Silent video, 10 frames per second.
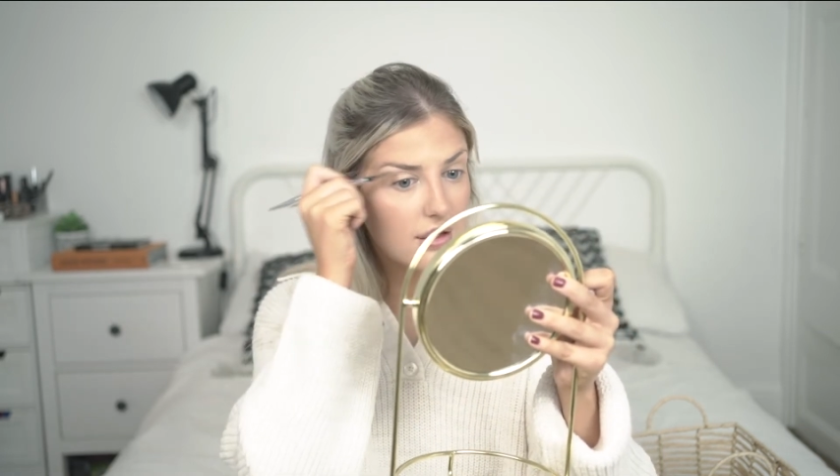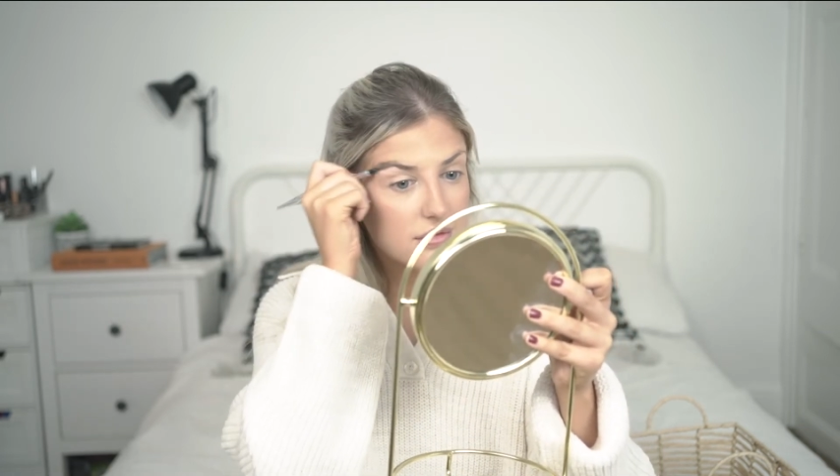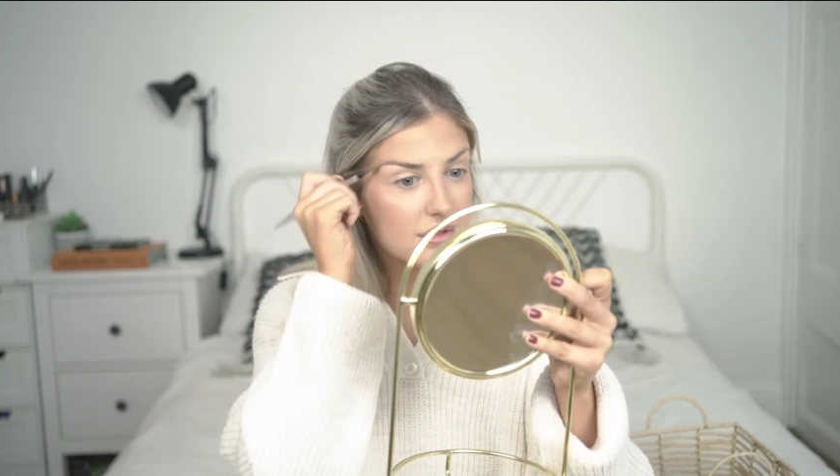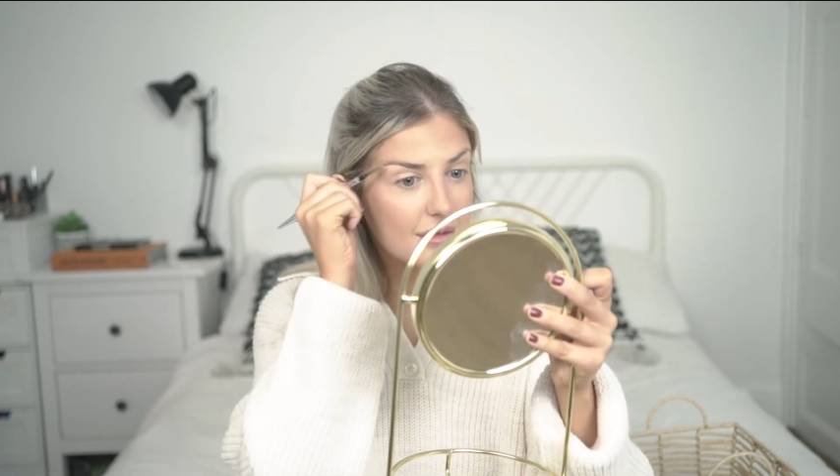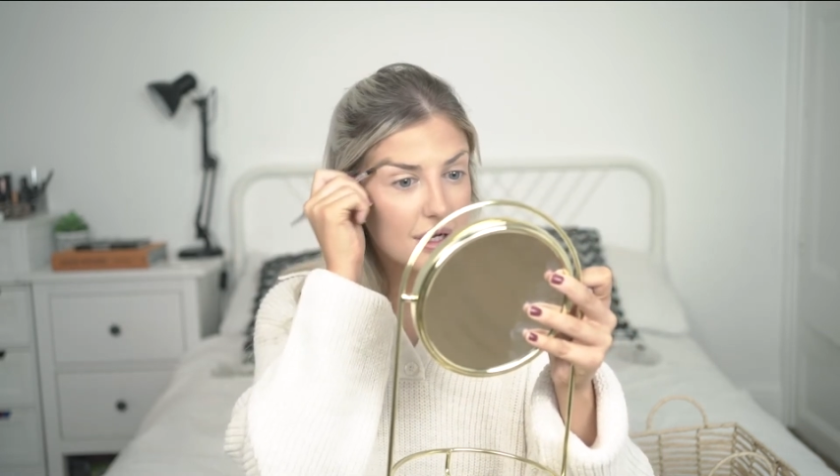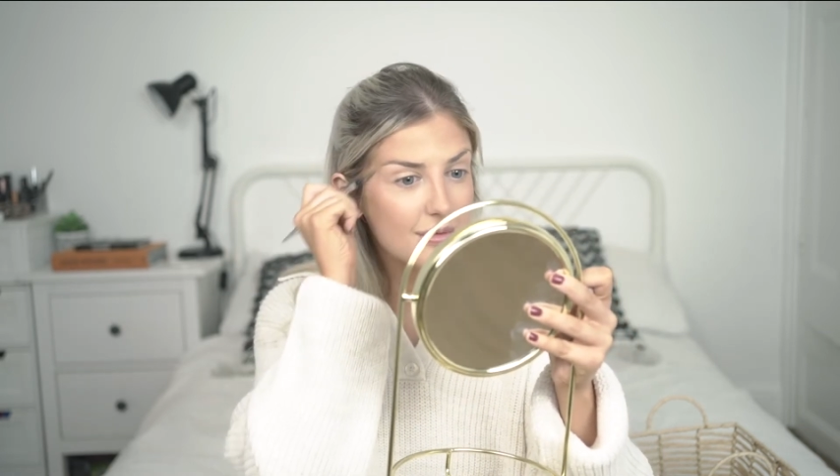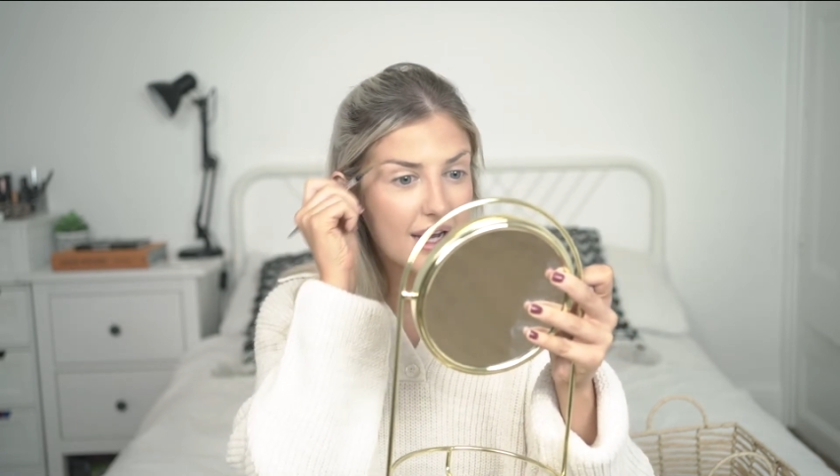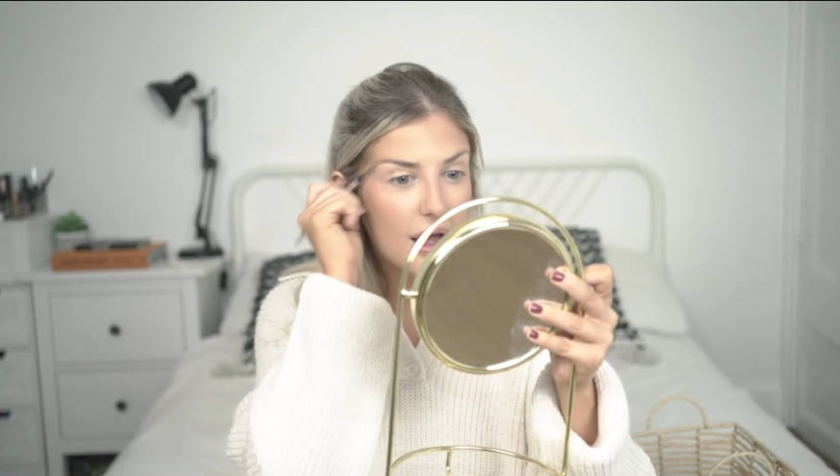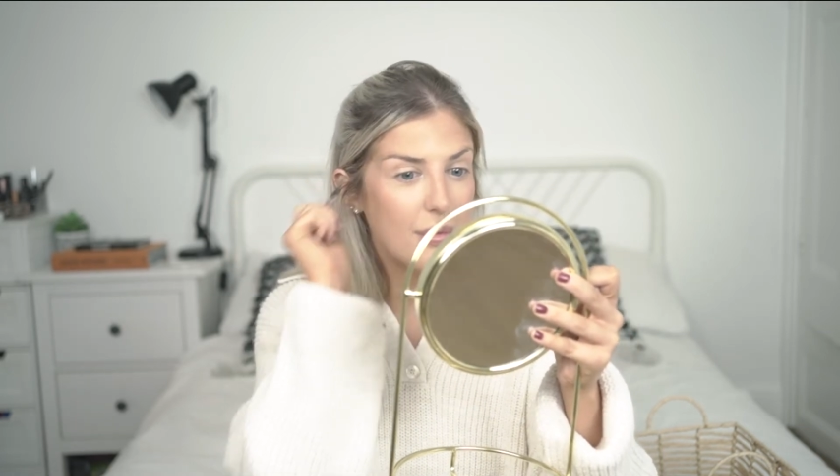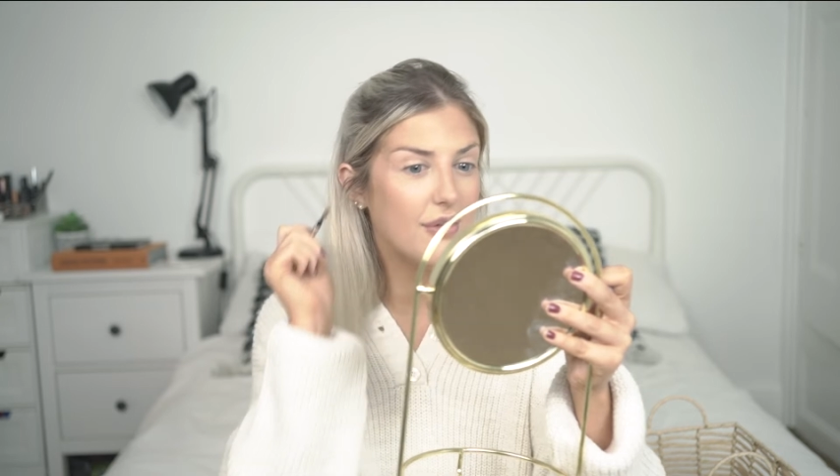sometimes I
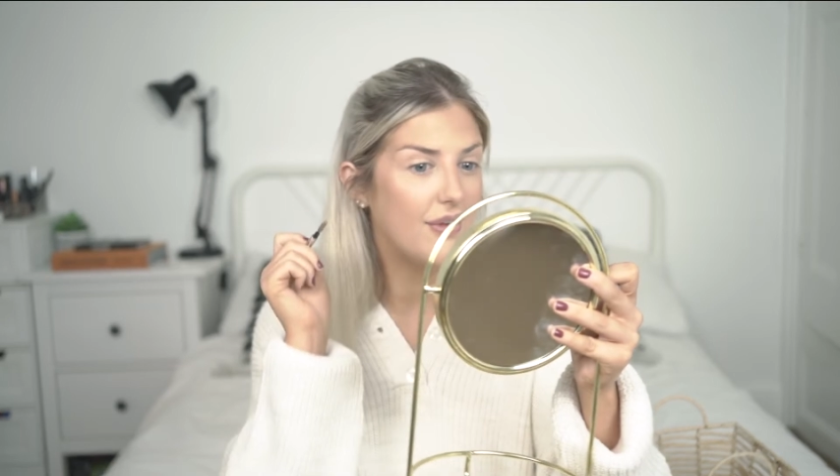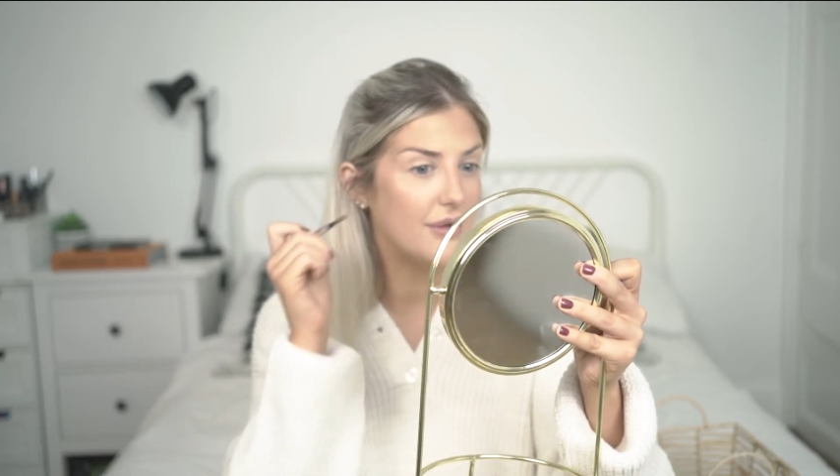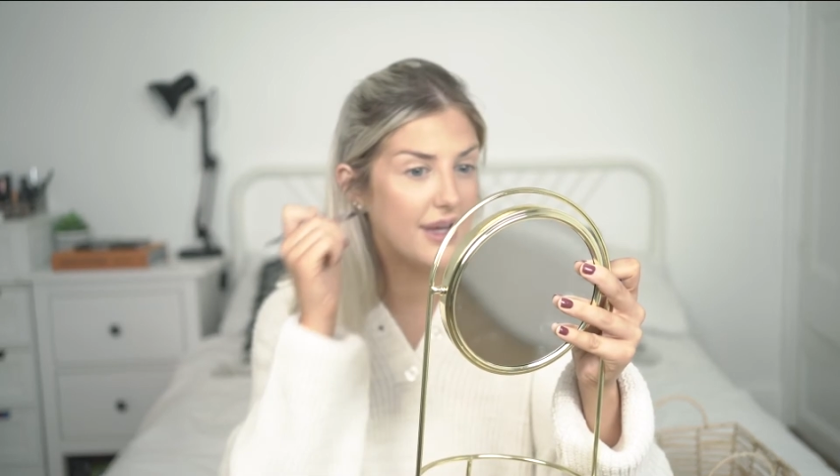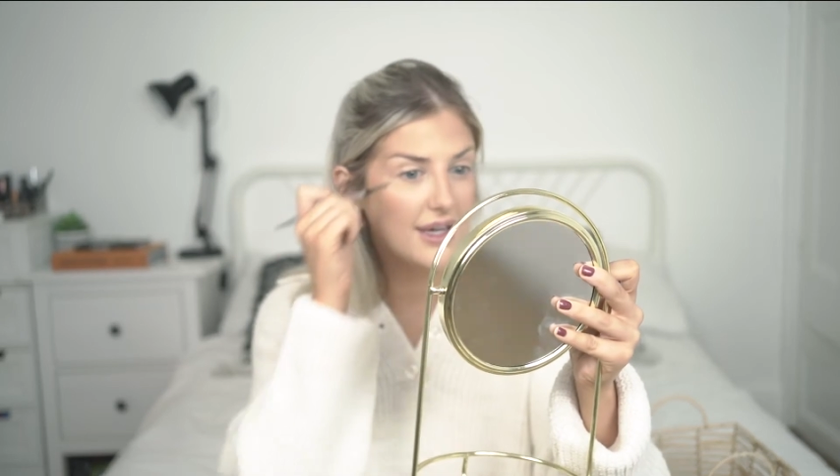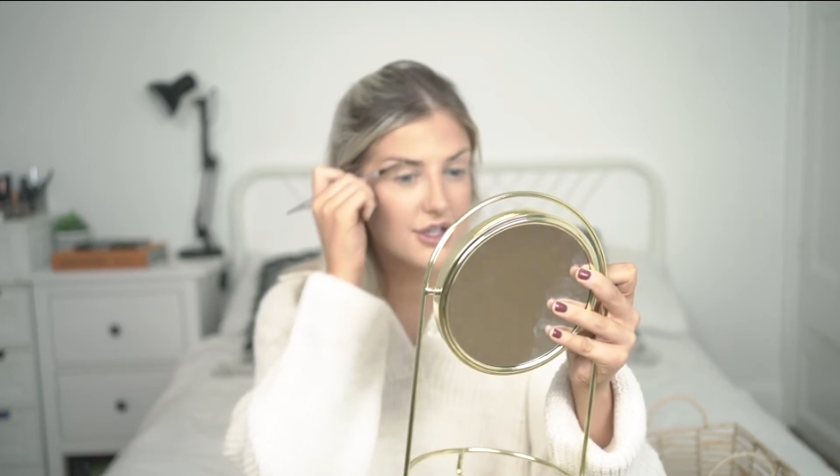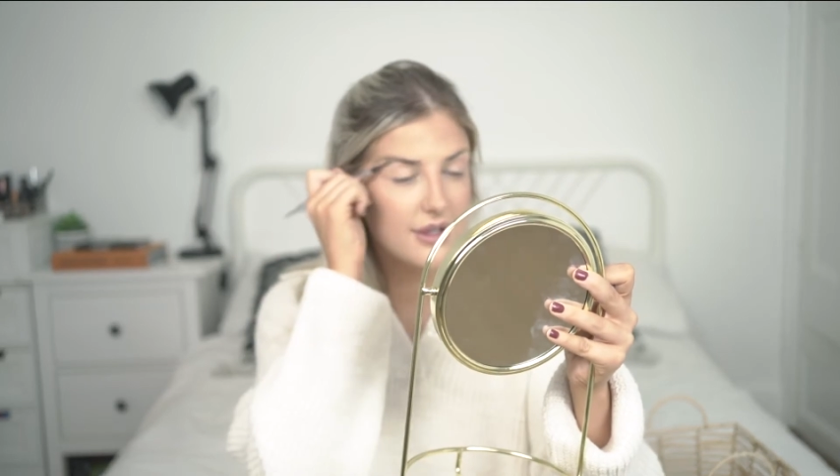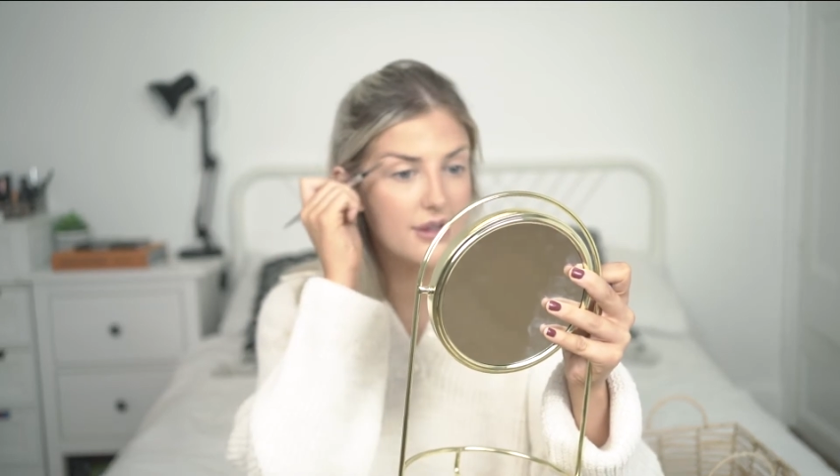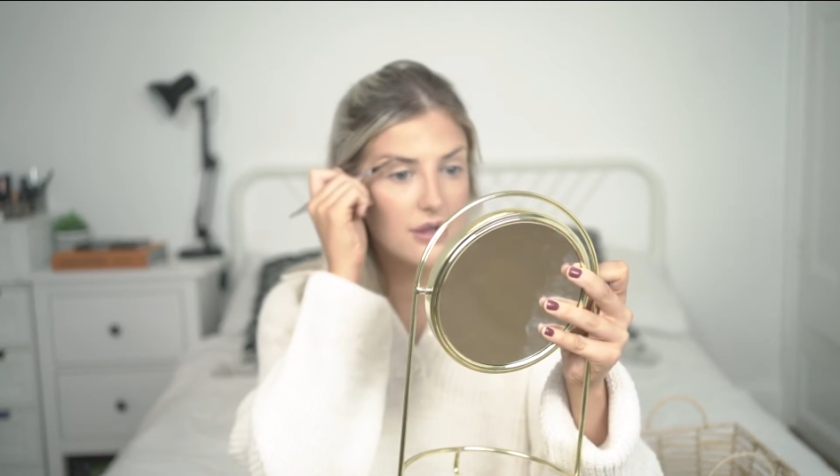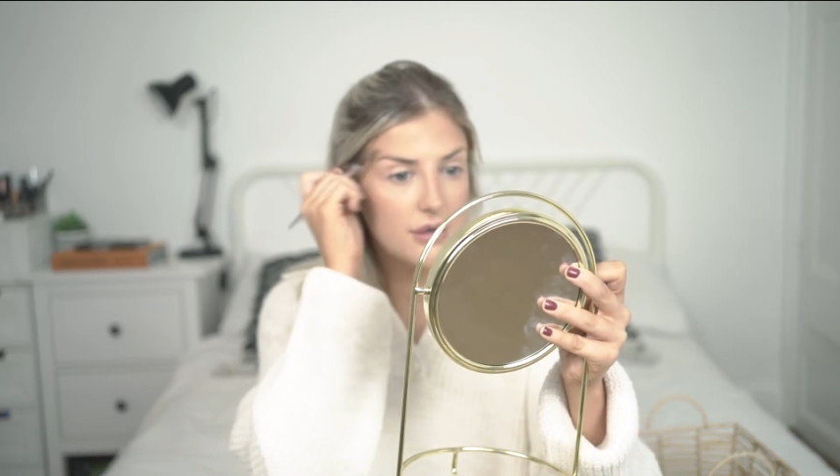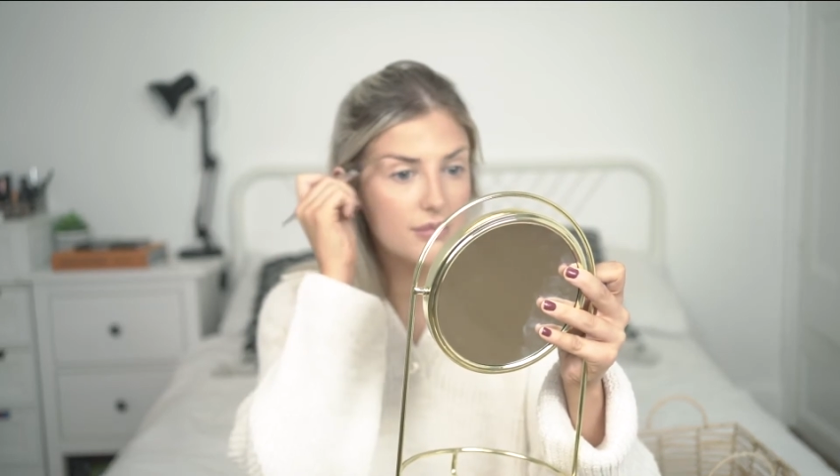get a bit of foundation in
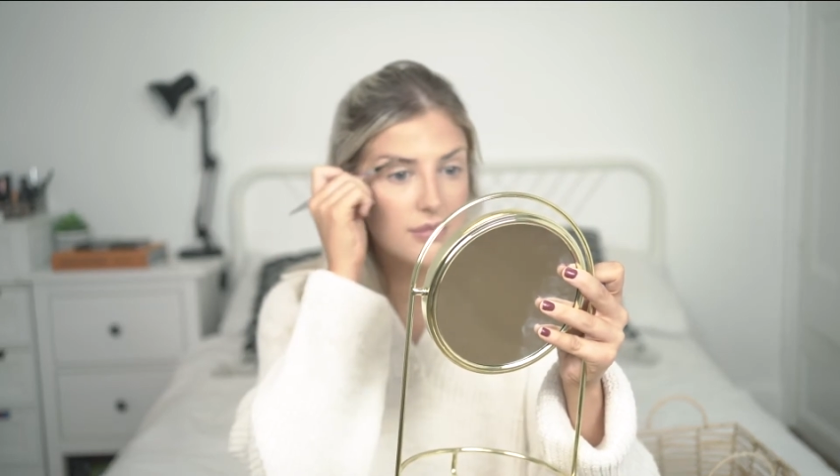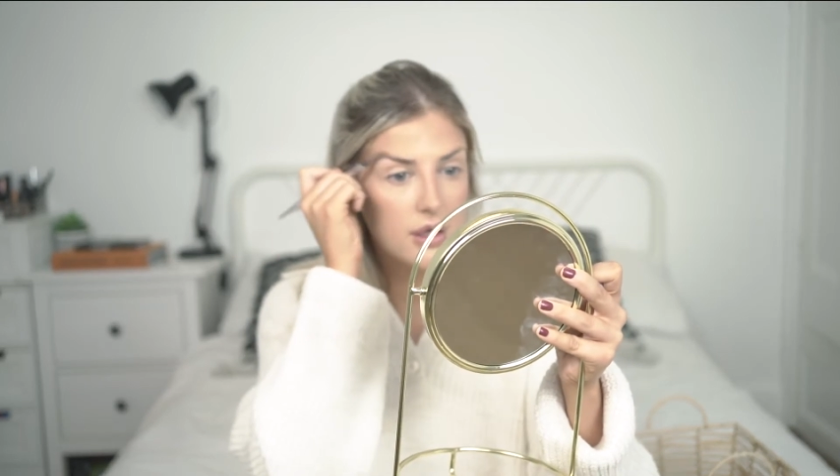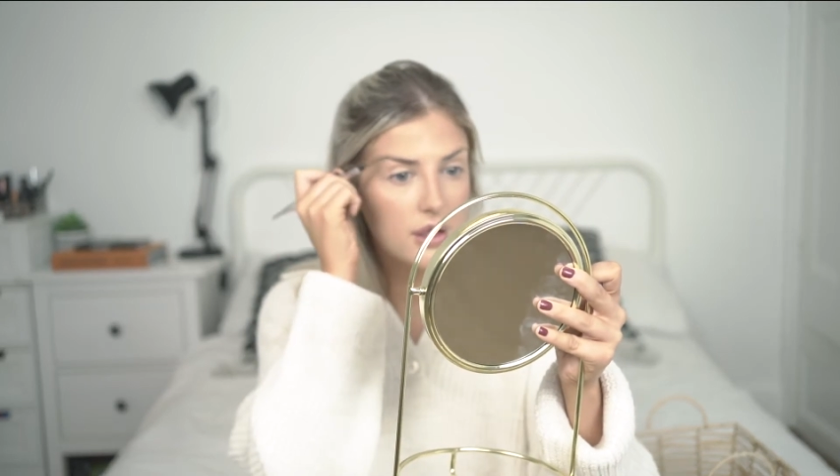them,